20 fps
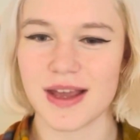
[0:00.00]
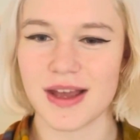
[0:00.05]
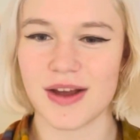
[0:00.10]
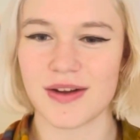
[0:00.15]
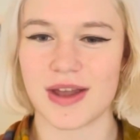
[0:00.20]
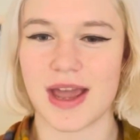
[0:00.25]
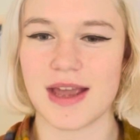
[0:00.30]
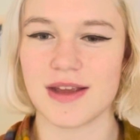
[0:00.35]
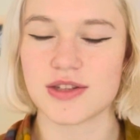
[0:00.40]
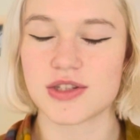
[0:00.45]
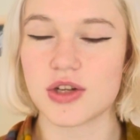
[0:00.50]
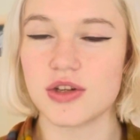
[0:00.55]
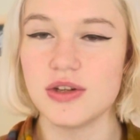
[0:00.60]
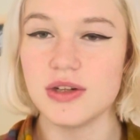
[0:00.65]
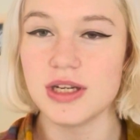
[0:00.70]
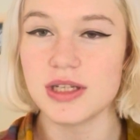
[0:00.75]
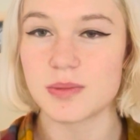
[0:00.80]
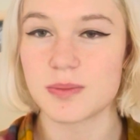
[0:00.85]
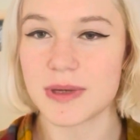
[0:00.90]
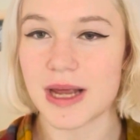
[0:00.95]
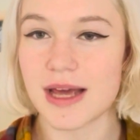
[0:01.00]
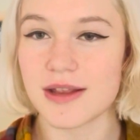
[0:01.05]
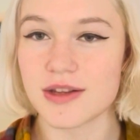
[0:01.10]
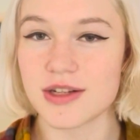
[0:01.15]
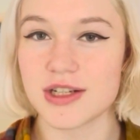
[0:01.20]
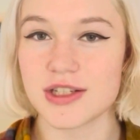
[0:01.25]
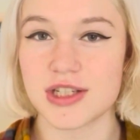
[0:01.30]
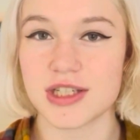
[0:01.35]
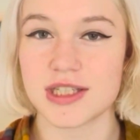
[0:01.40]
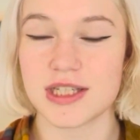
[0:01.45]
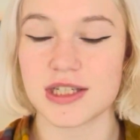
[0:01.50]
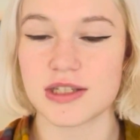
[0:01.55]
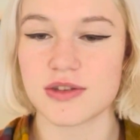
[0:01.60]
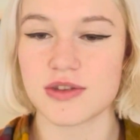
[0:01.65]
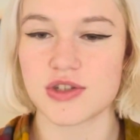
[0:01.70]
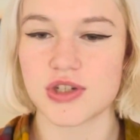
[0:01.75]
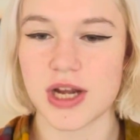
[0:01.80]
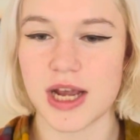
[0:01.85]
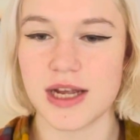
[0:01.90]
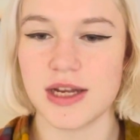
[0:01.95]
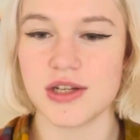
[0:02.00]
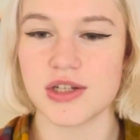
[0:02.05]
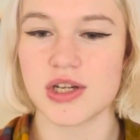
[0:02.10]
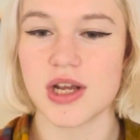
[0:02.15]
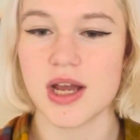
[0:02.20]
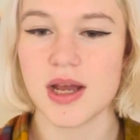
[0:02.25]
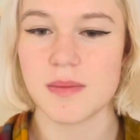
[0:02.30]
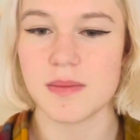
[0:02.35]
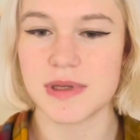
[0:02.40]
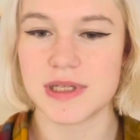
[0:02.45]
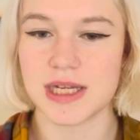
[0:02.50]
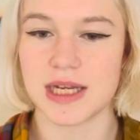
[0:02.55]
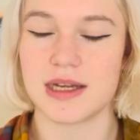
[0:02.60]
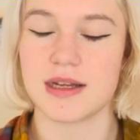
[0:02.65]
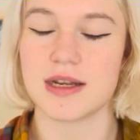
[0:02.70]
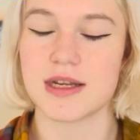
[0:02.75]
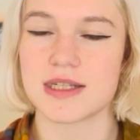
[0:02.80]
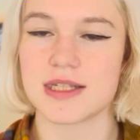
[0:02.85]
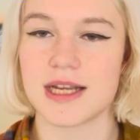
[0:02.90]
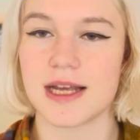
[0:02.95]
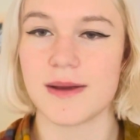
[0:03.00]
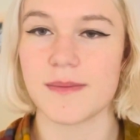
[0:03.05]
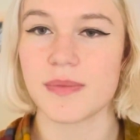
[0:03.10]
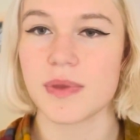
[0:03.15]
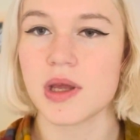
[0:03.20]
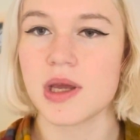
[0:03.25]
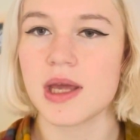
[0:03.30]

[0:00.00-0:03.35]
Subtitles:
Okay, so you need to plan the logistics of the change meticulously.